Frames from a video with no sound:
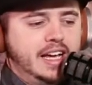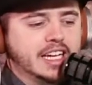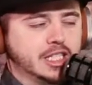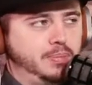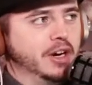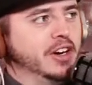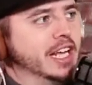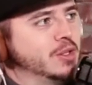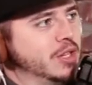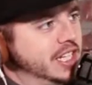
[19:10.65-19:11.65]

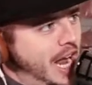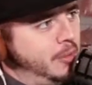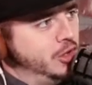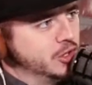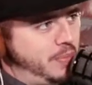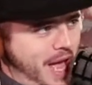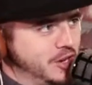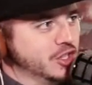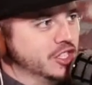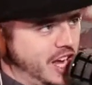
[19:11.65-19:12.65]
experience with a double's
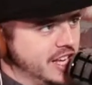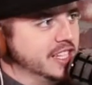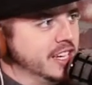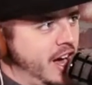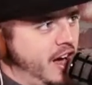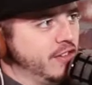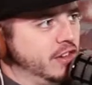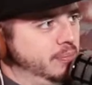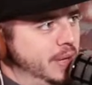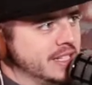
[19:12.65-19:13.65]
baker's dozen
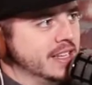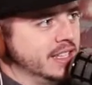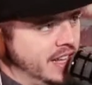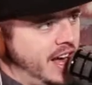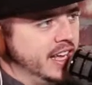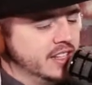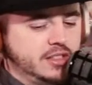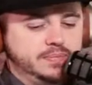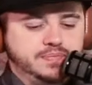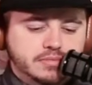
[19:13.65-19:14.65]
of business
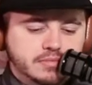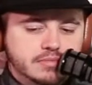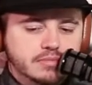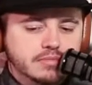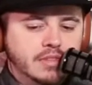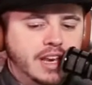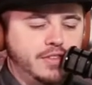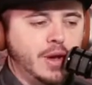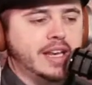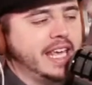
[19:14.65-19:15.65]
clients.
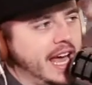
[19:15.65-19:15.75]
If you had to